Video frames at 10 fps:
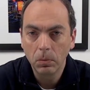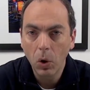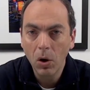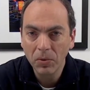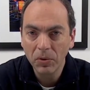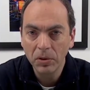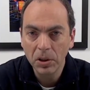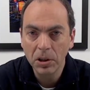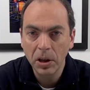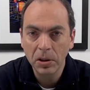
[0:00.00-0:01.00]
often
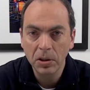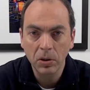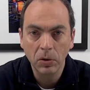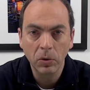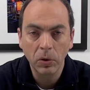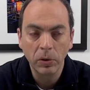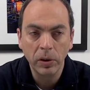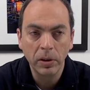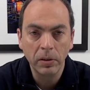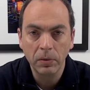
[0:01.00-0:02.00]
this lens and not
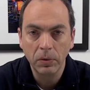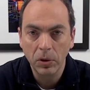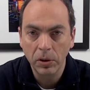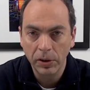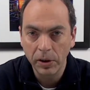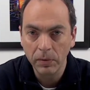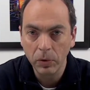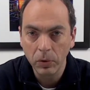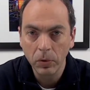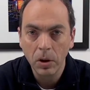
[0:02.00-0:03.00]
only for a
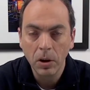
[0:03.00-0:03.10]
review,